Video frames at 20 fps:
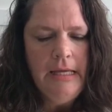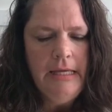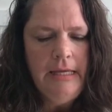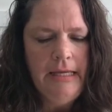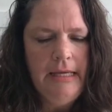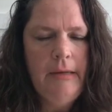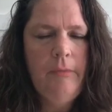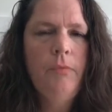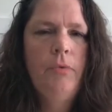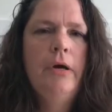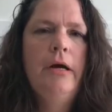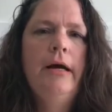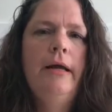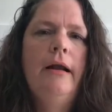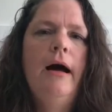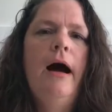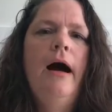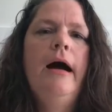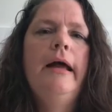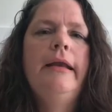he
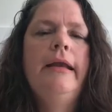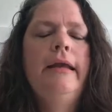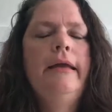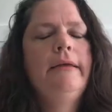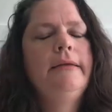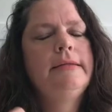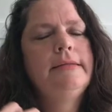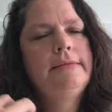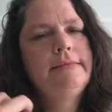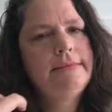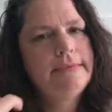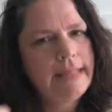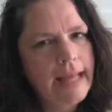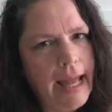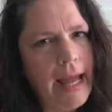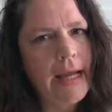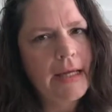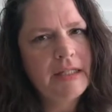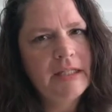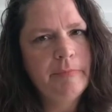would, on his
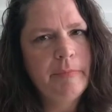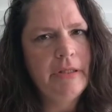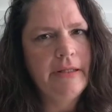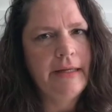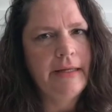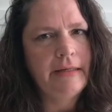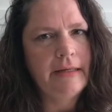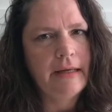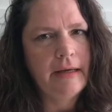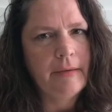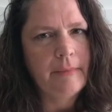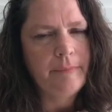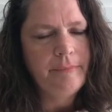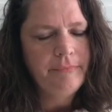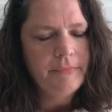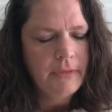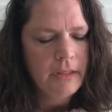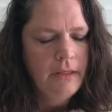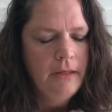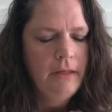taxable
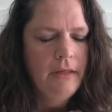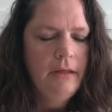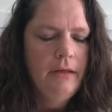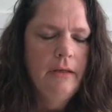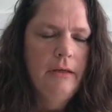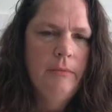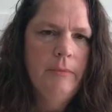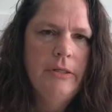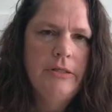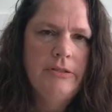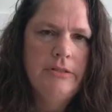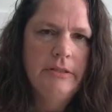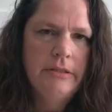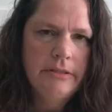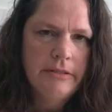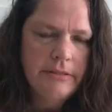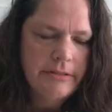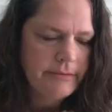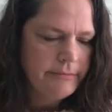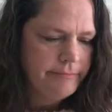income, which
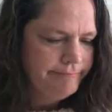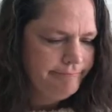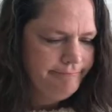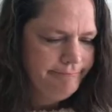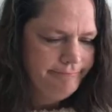is